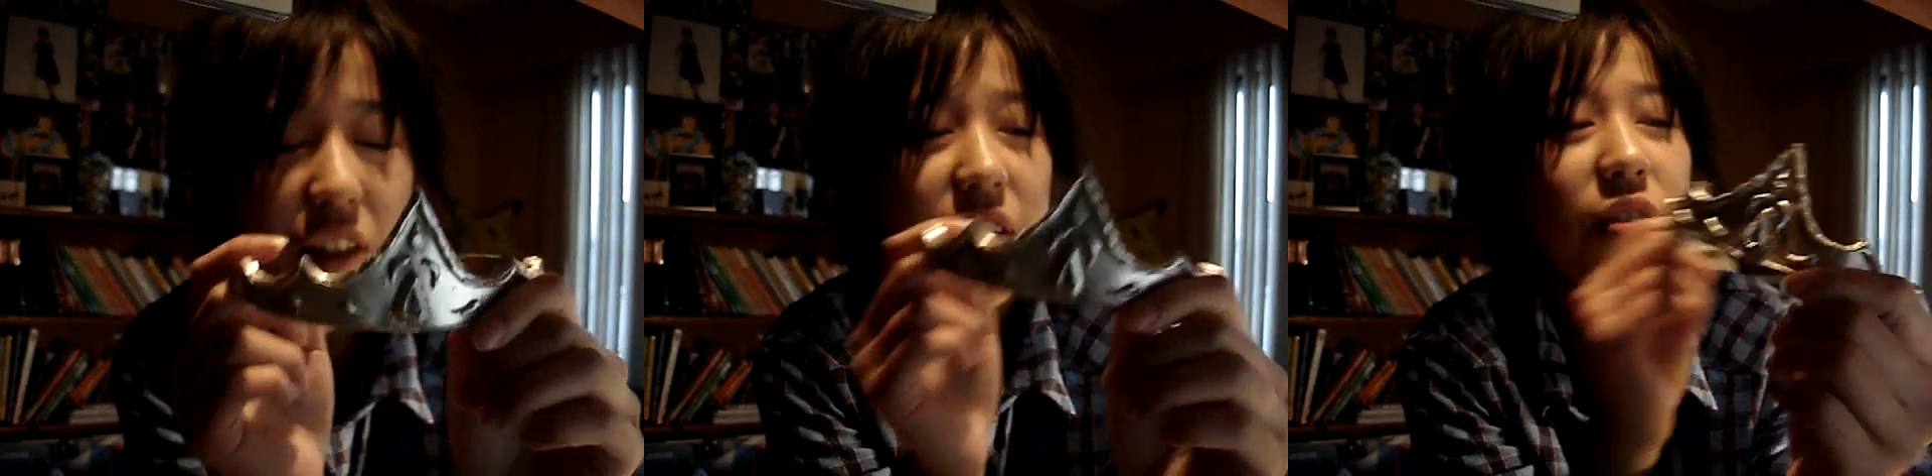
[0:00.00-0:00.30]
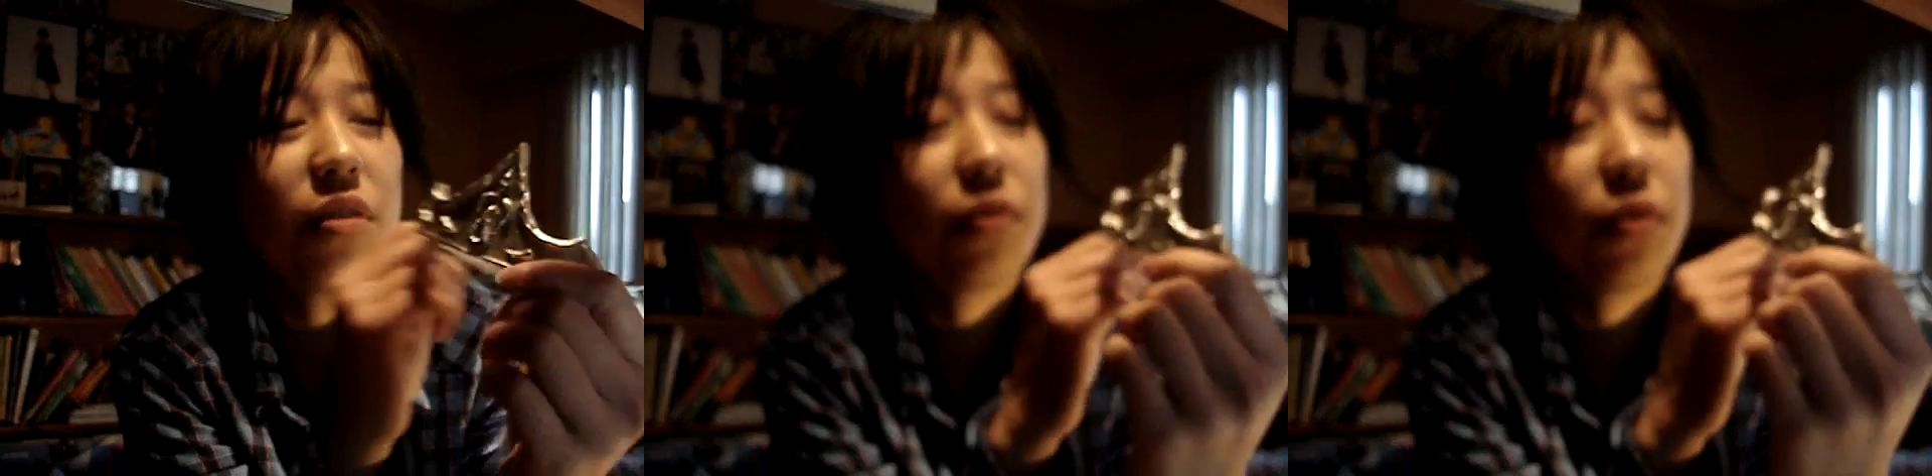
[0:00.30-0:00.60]

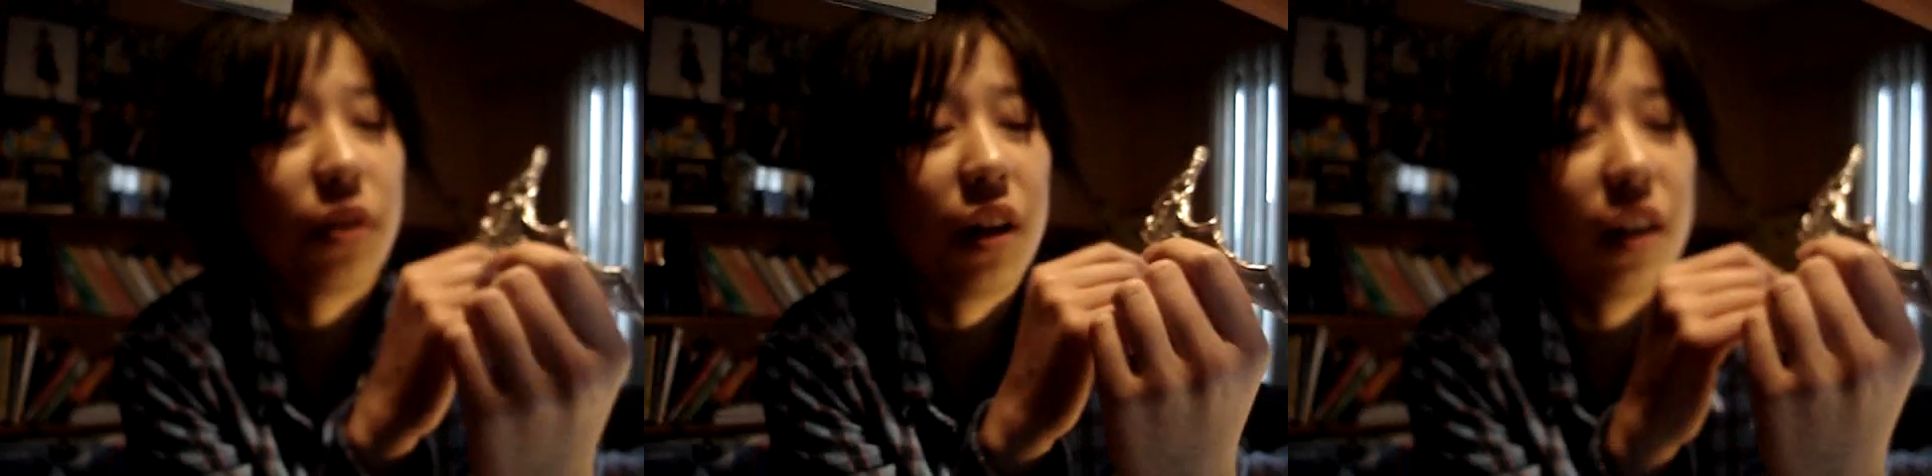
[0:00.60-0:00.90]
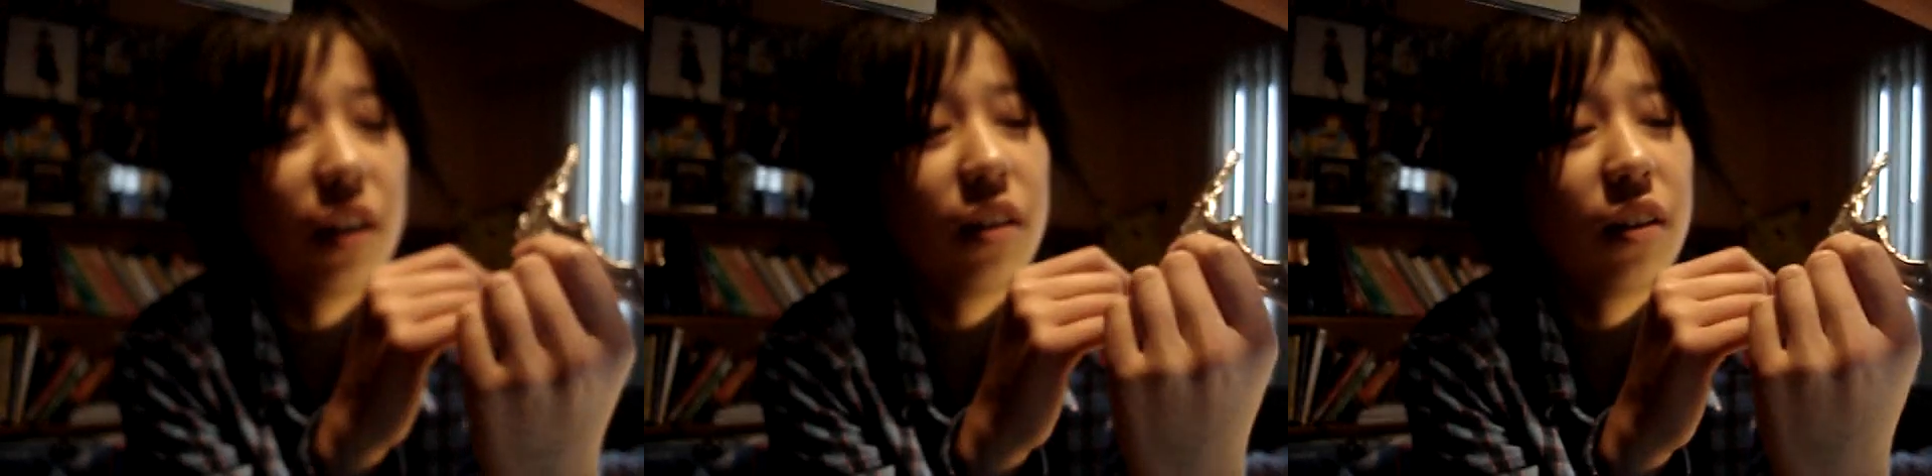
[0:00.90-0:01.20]
nice for
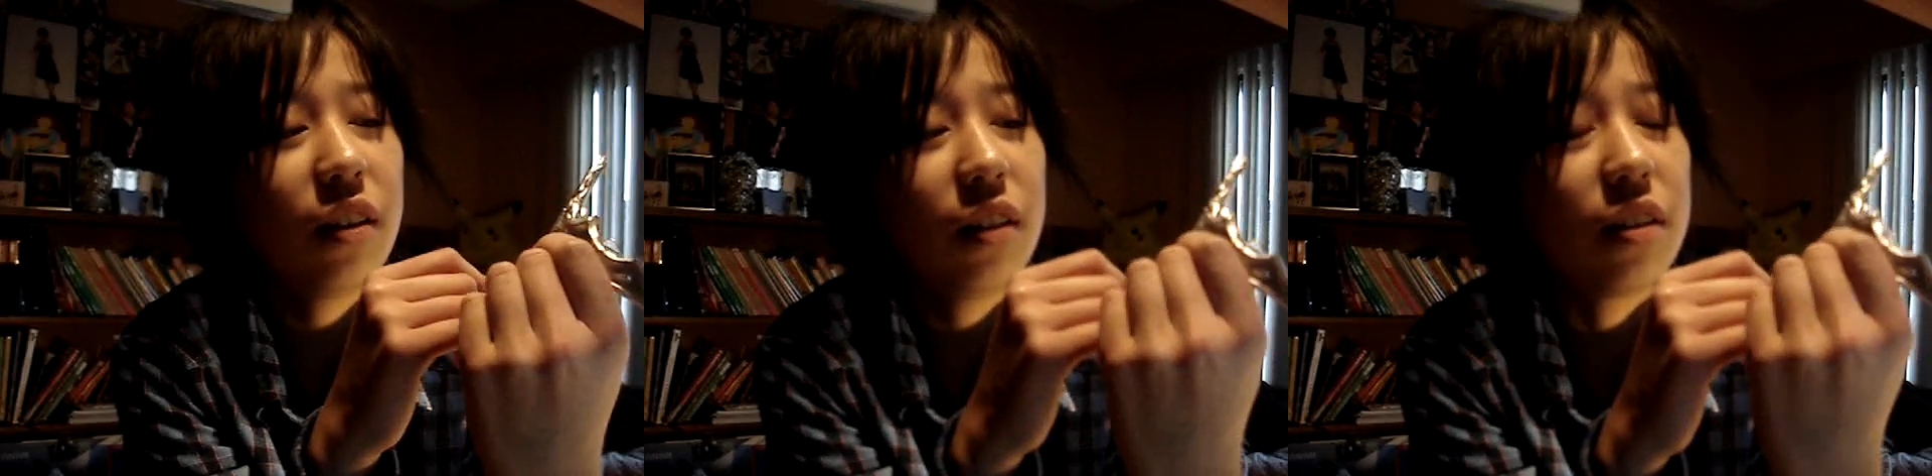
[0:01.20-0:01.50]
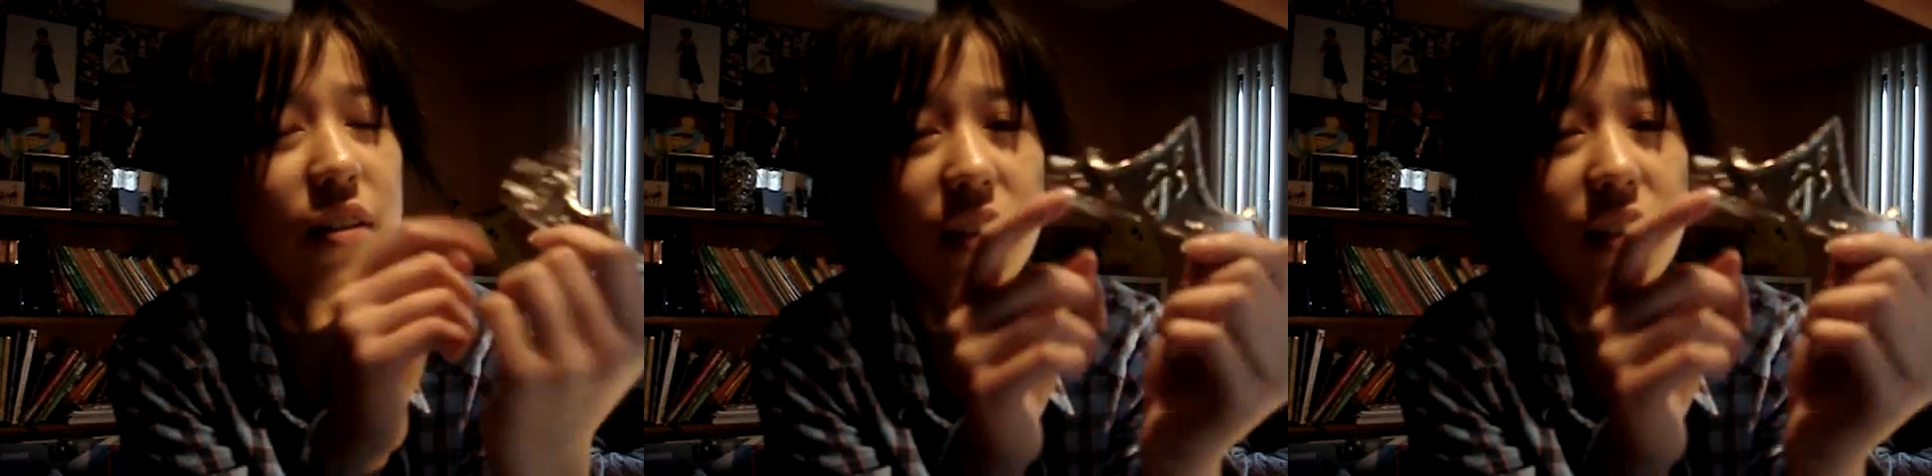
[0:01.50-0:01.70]
cutting the